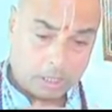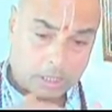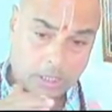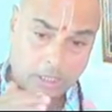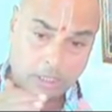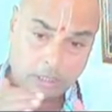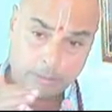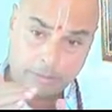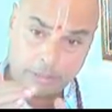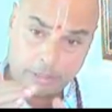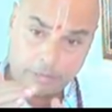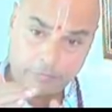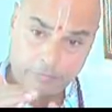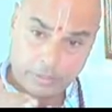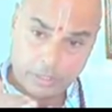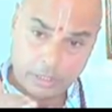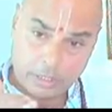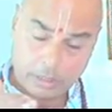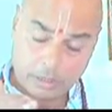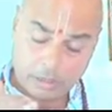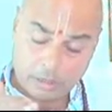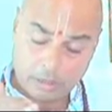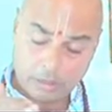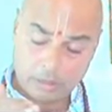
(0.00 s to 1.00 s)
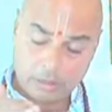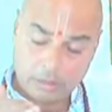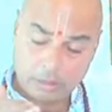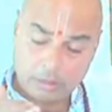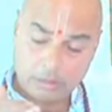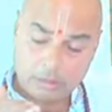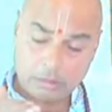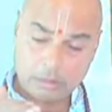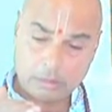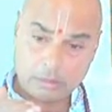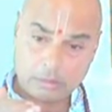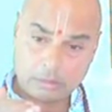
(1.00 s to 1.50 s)
In between
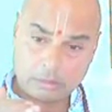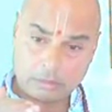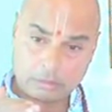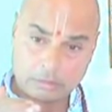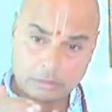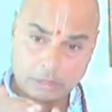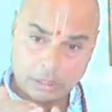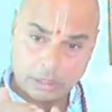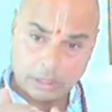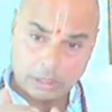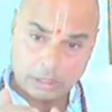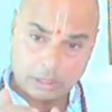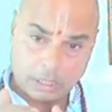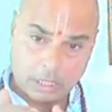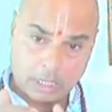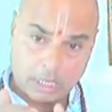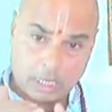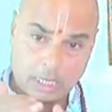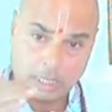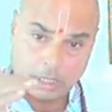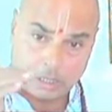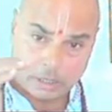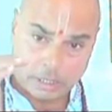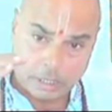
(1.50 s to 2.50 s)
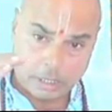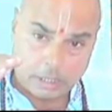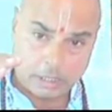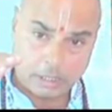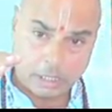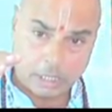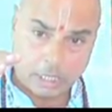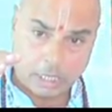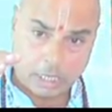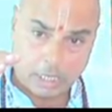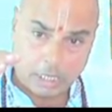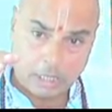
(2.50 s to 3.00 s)
theta and
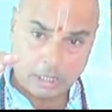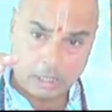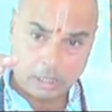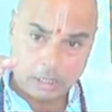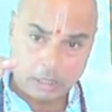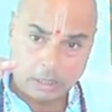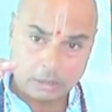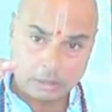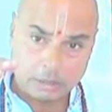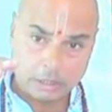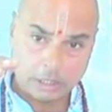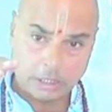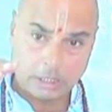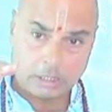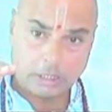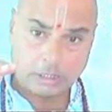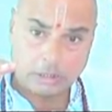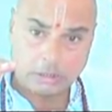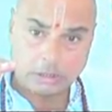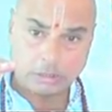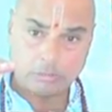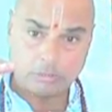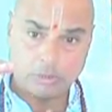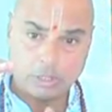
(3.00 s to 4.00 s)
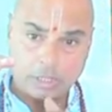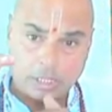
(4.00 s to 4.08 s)
delta, there is